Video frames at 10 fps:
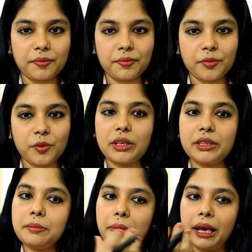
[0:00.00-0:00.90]
So I
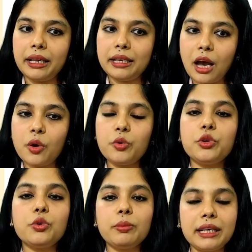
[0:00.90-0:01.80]
think by now
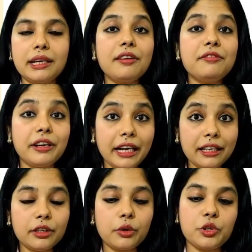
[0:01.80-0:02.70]
you might have read
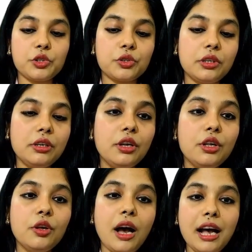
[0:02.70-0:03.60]
the question.
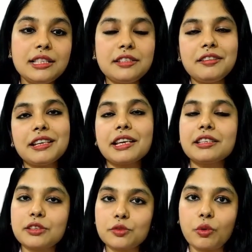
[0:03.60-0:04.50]
Answer here
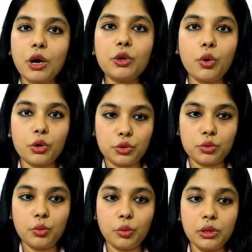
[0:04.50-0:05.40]
is one or
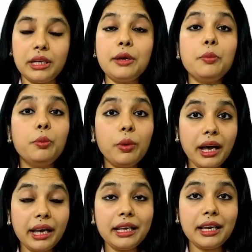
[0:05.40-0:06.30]
two only.
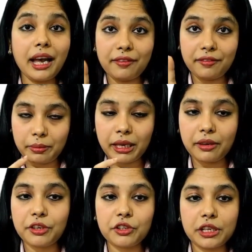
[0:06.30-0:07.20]
Why? I will be
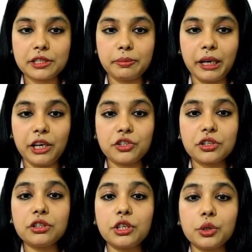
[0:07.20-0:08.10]
giving the
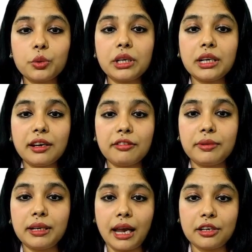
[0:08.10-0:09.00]
explanation. The union
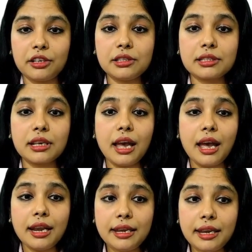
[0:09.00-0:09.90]
government handles
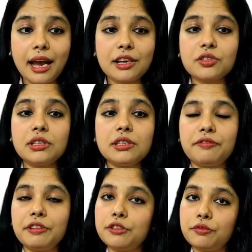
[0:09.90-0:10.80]
national
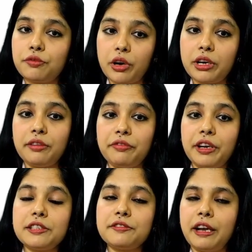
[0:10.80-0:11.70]
defense, foreign
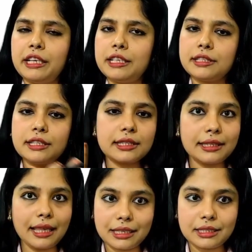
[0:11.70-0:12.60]
affairs, finances.
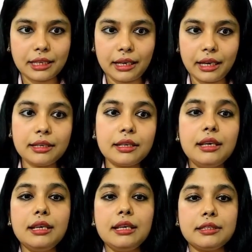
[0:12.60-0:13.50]
That's correct.
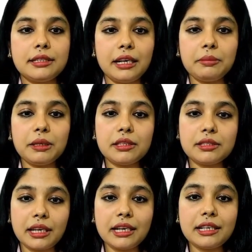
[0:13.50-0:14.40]
Statement, the
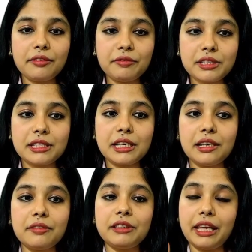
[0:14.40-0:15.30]
state governments
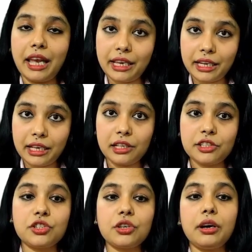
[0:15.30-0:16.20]
deal with
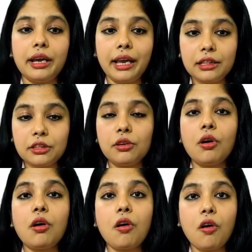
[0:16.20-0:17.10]
agriculture, health,
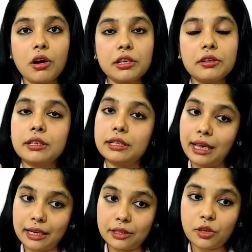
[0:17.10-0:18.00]
law, order.
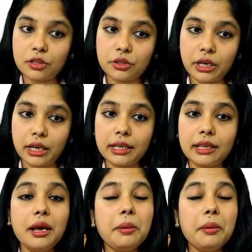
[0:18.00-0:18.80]
That is also correct.